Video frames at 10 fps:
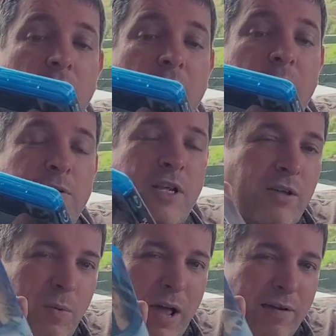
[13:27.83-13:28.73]
and I was like,
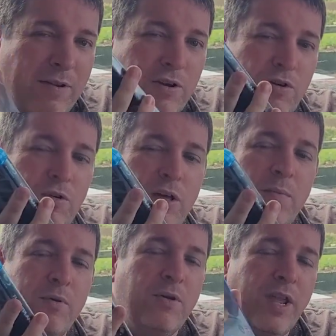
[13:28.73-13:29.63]
why have I not got that on
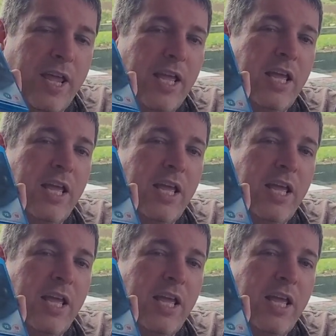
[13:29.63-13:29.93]
Blu-ray?